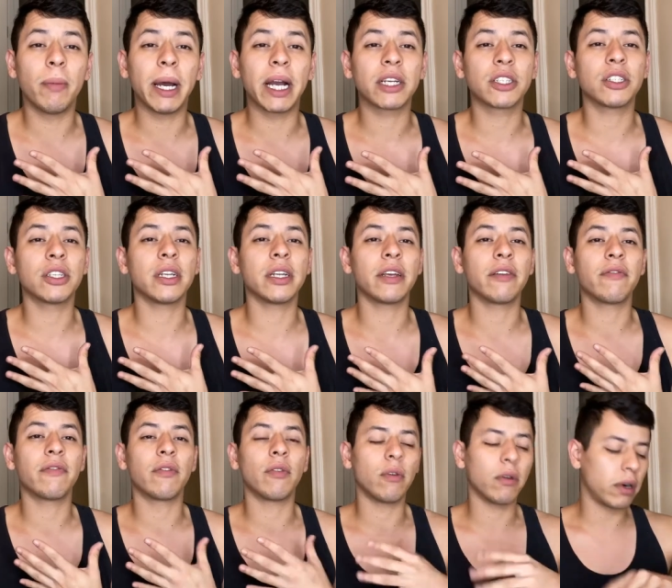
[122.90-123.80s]
actually
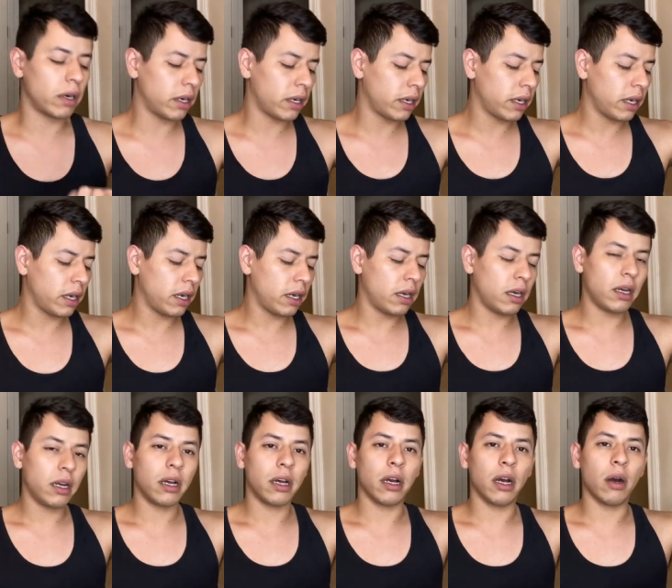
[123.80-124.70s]
for
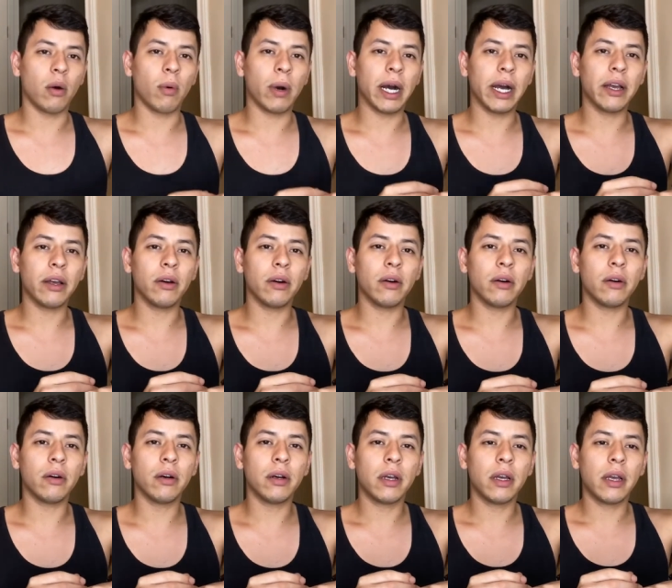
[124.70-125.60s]
a
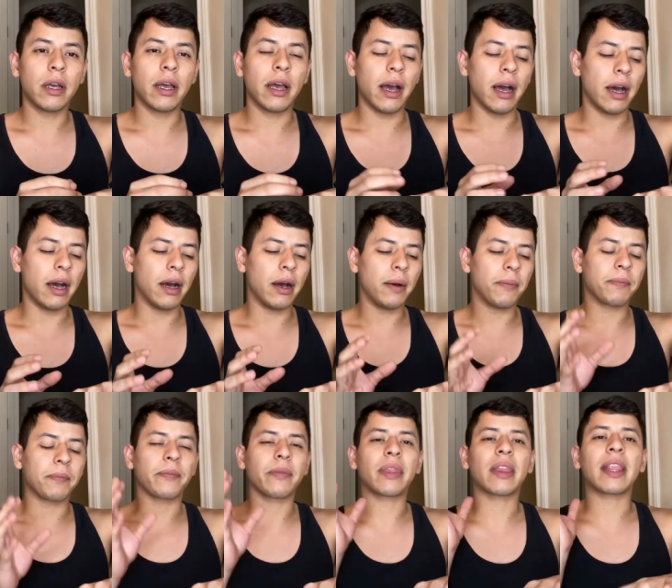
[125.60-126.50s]
while.
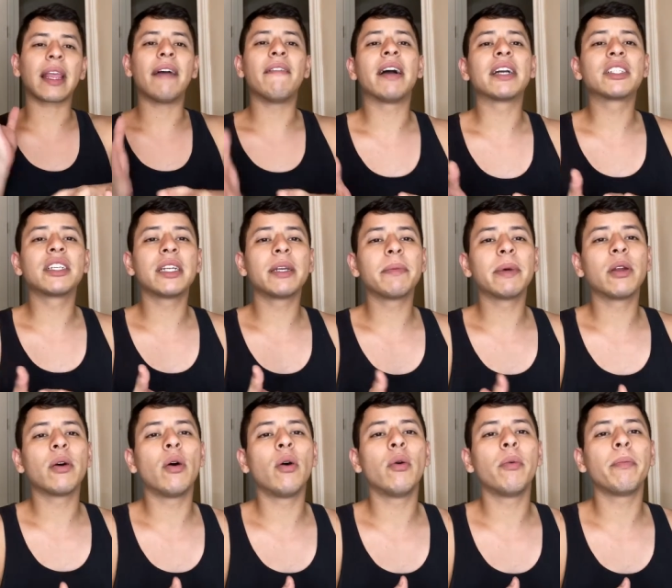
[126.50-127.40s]
I've actually been
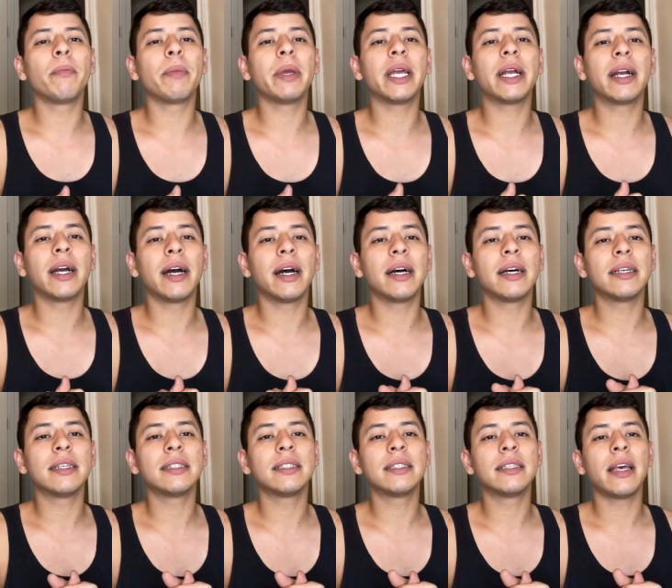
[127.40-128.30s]
home
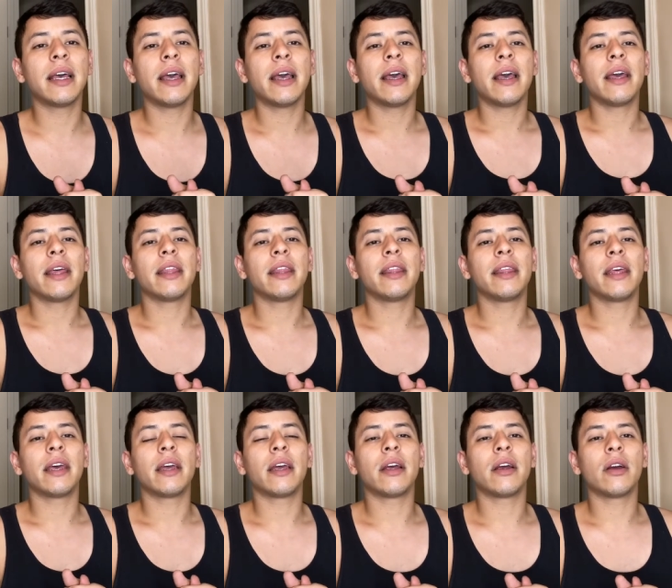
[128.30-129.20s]
because
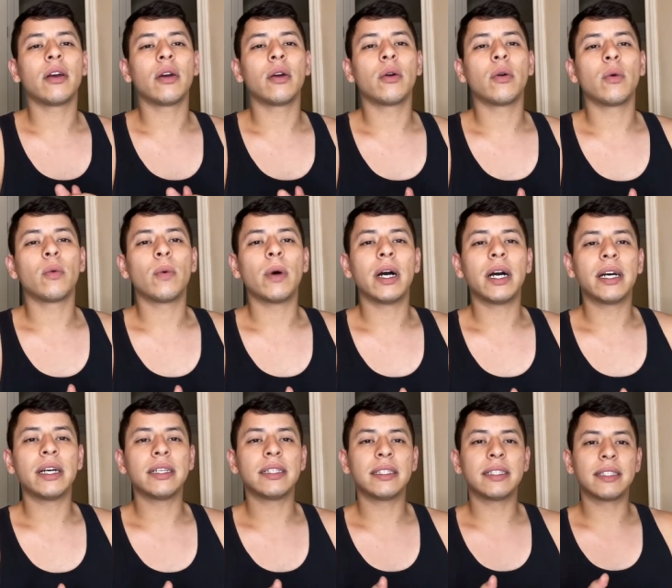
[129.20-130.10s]
there
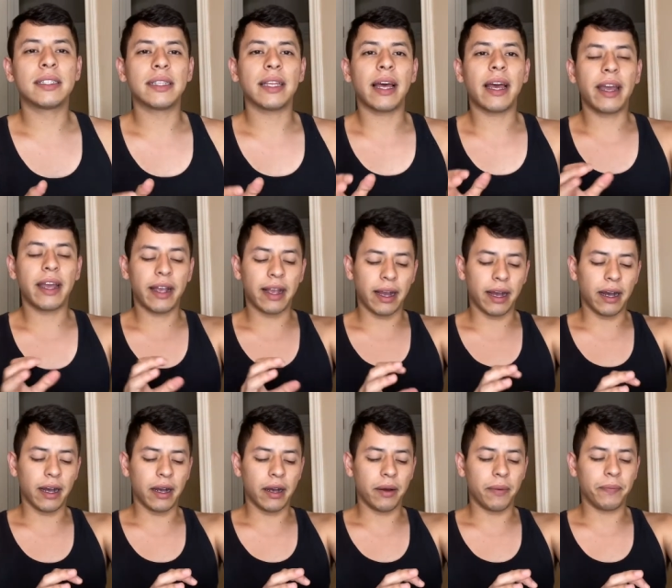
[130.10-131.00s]
was like,
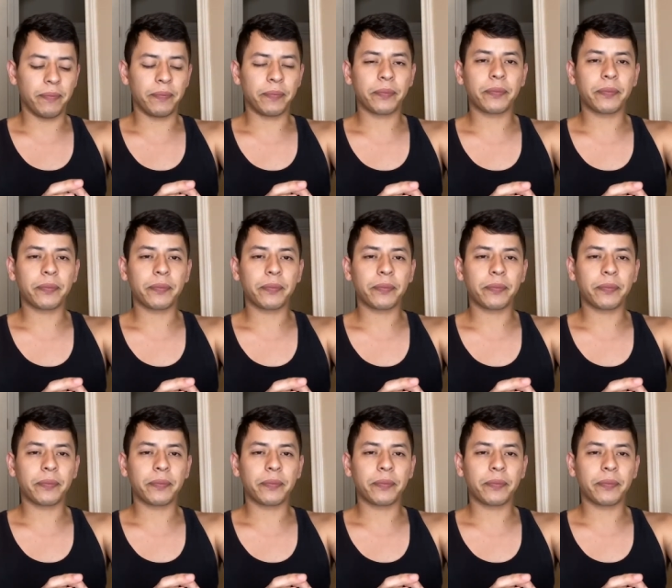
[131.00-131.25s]
I